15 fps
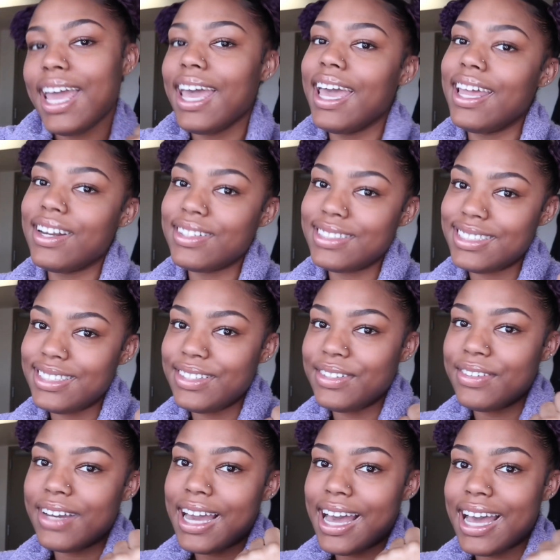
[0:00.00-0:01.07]
and I'll see
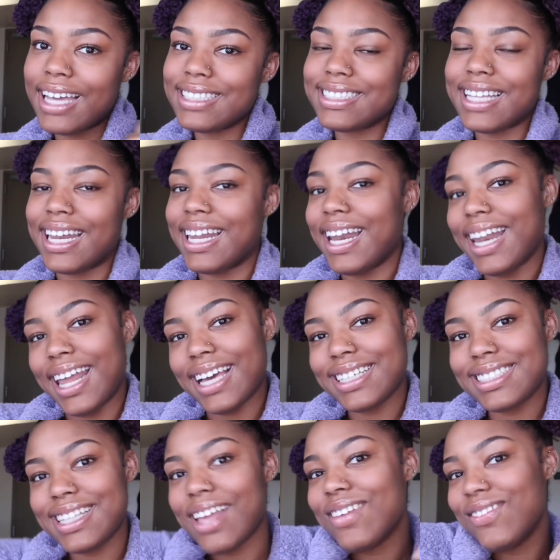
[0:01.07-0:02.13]
you guys in the next
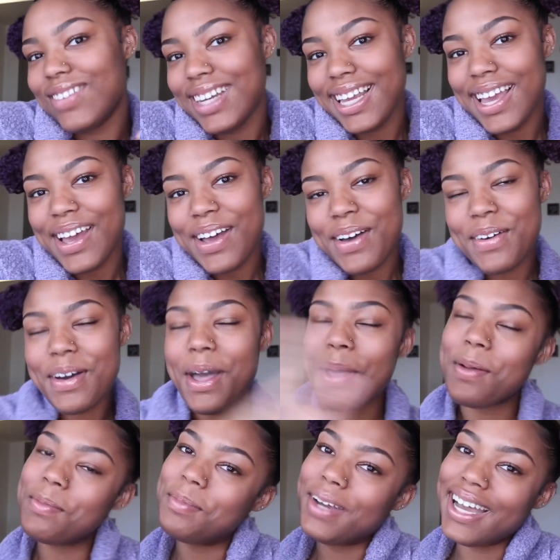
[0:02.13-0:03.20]
video.
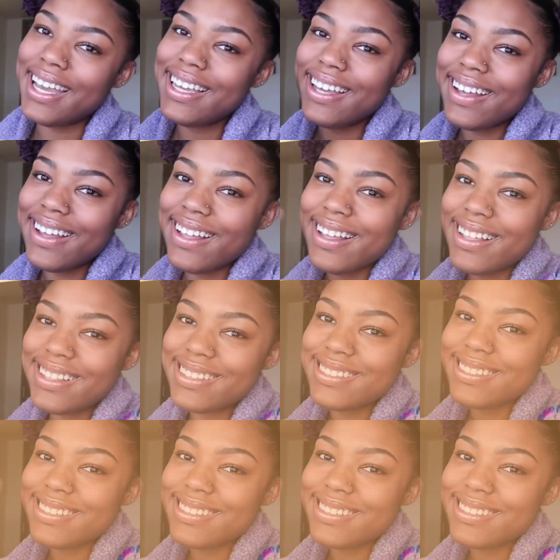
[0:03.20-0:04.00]
Bye y'all.